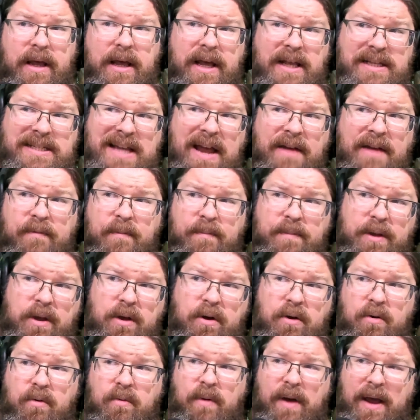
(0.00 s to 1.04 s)
Aside from
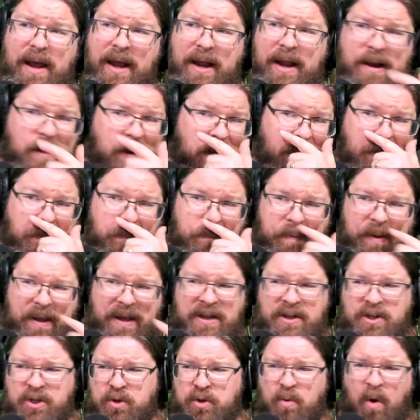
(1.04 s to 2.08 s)
you and
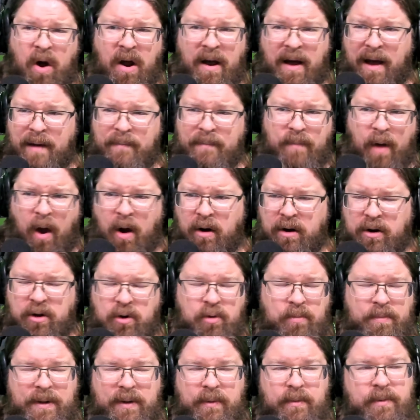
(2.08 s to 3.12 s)
Pikachu,
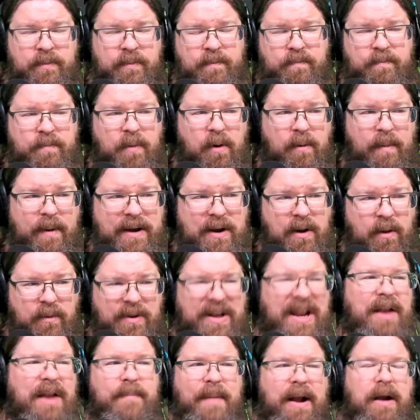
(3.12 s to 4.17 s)
arguably with Pokemon Yellow.
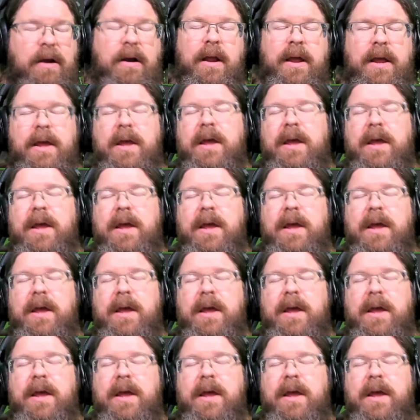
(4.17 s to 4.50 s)
Doesn't matter.